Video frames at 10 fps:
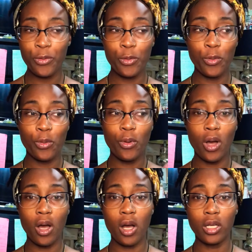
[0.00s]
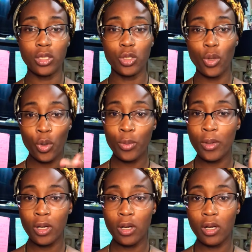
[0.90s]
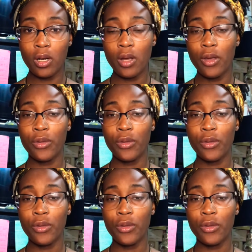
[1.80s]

through October